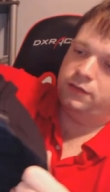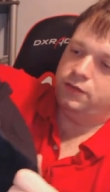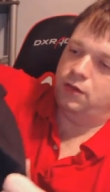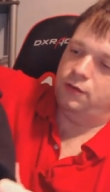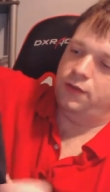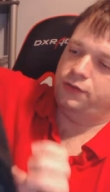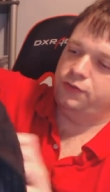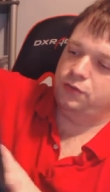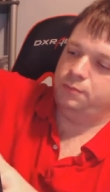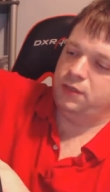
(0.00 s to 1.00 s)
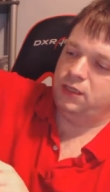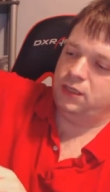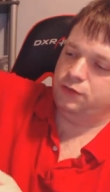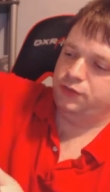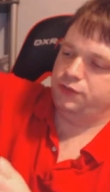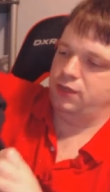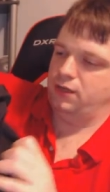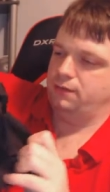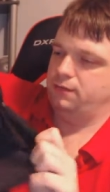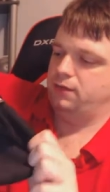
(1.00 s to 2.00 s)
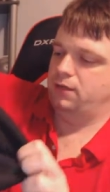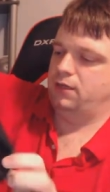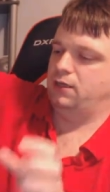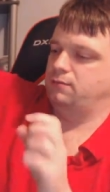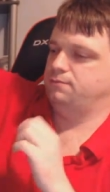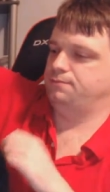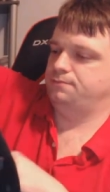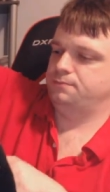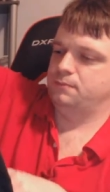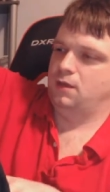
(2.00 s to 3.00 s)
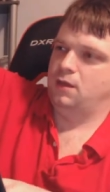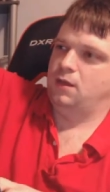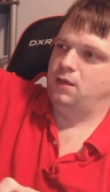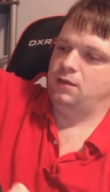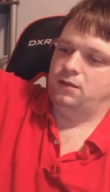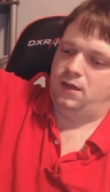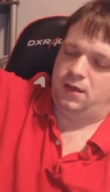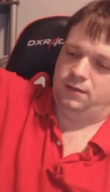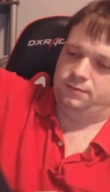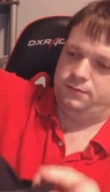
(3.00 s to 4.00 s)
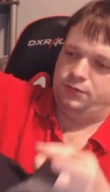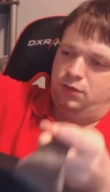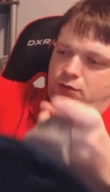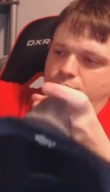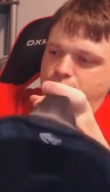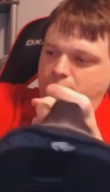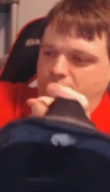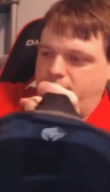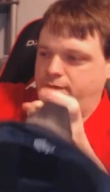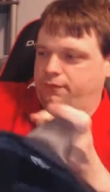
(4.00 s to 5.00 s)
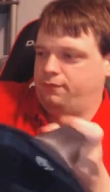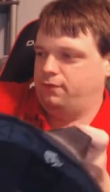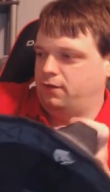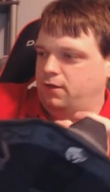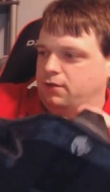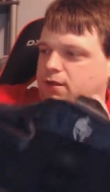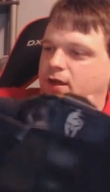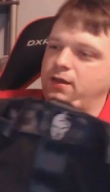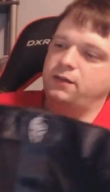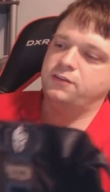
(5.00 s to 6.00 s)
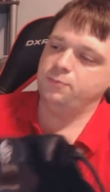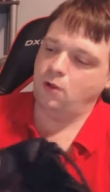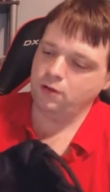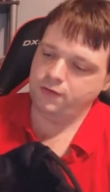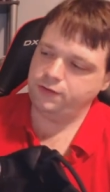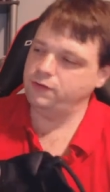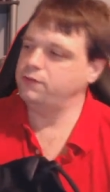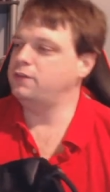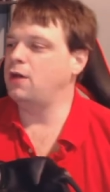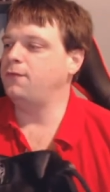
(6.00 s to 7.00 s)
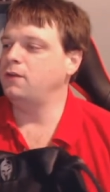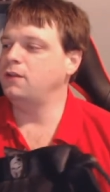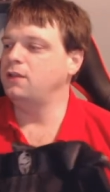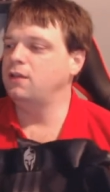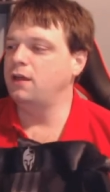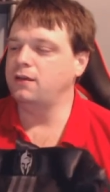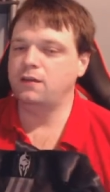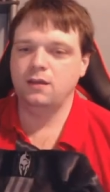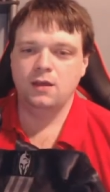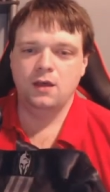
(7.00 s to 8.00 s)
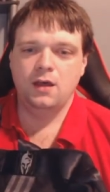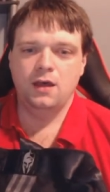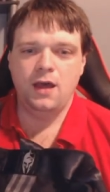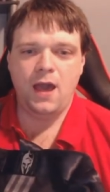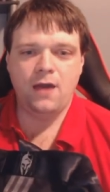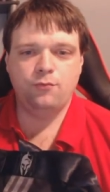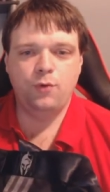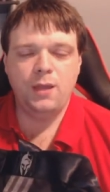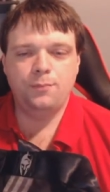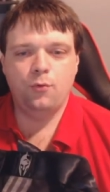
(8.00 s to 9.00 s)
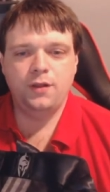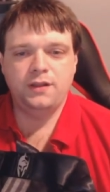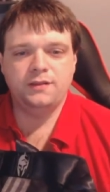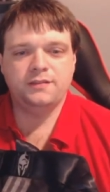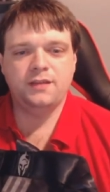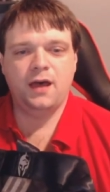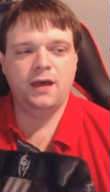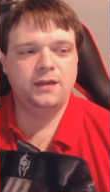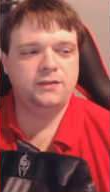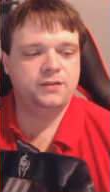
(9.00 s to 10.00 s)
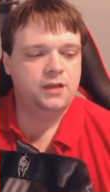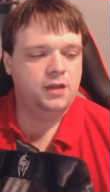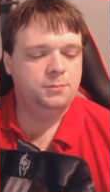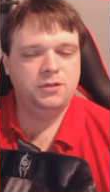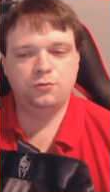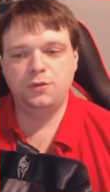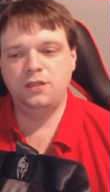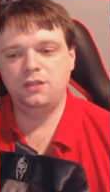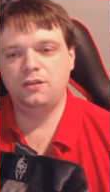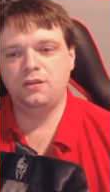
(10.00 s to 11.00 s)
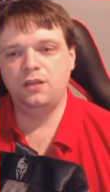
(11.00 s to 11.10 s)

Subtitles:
So this should be interesting. Yeah, so you have, it is smaller. This is definitely like a halfway point in size between